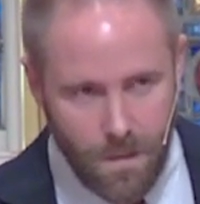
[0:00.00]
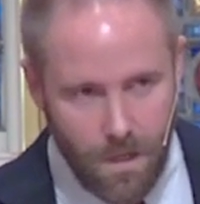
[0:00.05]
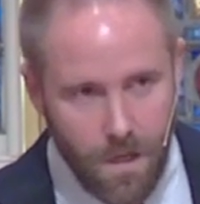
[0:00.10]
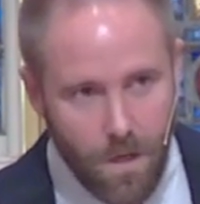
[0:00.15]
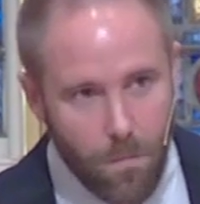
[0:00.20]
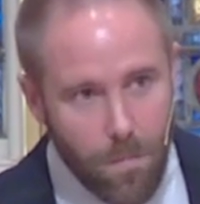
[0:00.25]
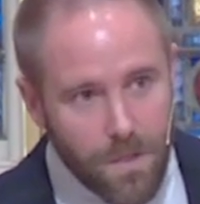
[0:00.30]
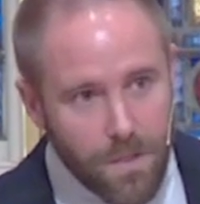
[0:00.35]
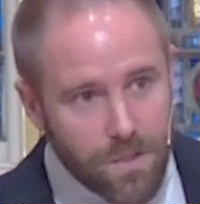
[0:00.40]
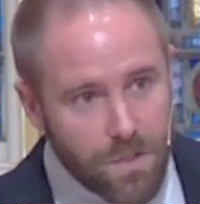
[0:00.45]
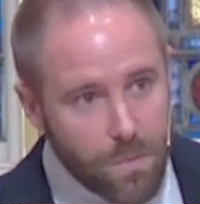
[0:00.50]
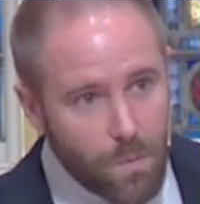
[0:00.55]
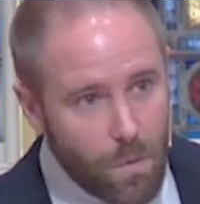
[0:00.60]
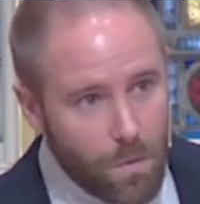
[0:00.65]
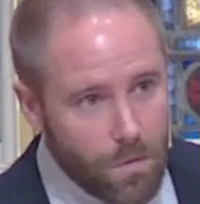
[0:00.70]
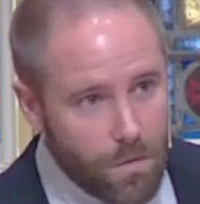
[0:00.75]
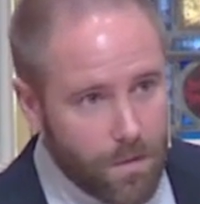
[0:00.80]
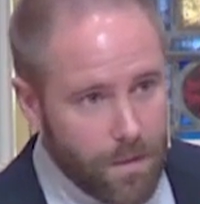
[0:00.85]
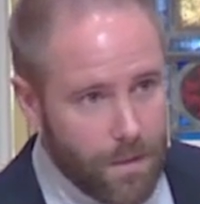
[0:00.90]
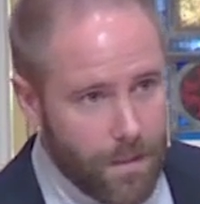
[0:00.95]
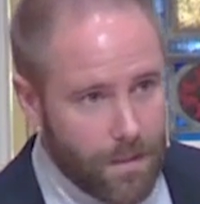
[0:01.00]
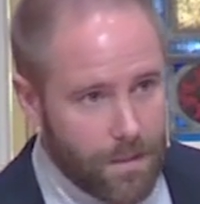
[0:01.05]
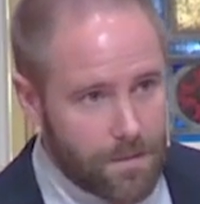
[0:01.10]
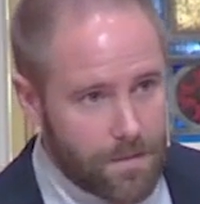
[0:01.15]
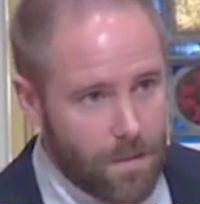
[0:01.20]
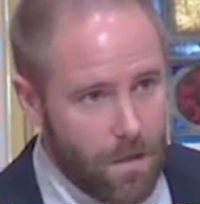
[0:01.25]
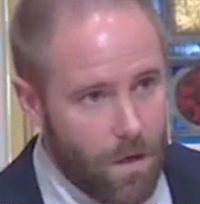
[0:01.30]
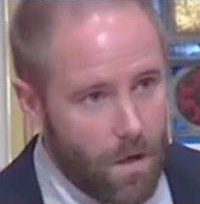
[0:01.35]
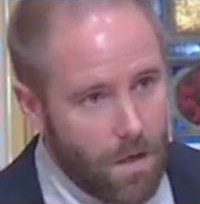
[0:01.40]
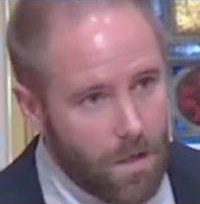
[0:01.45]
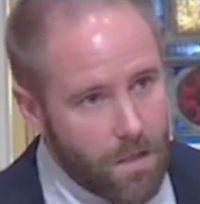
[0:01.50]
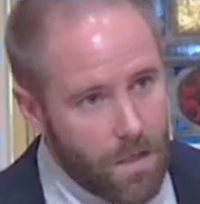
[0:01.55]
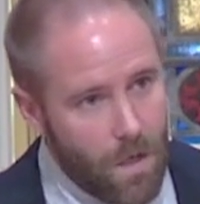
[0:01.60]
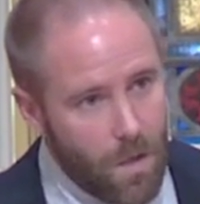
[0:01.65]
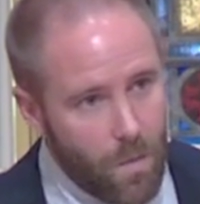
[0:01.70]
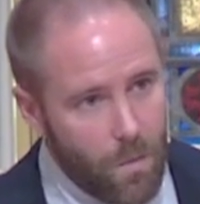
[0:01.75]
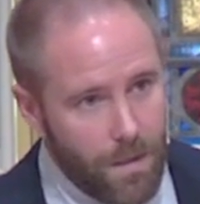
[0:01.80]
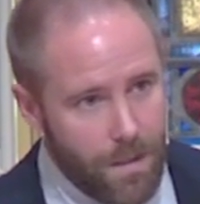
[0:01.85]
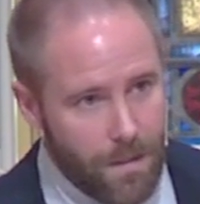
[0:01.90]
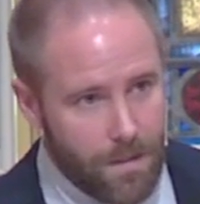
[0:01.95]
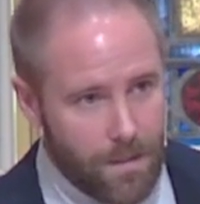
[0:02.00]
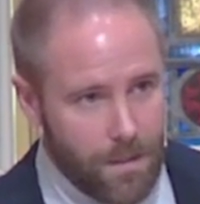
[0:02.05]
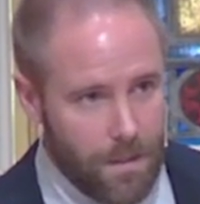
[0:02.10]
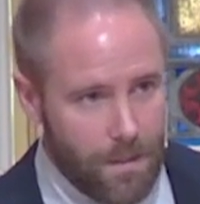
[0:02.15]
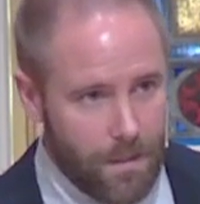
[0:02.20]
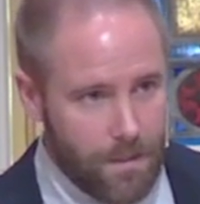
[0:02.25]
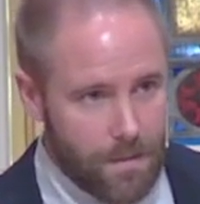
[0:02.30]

It's a habitual thing, it's an ongoing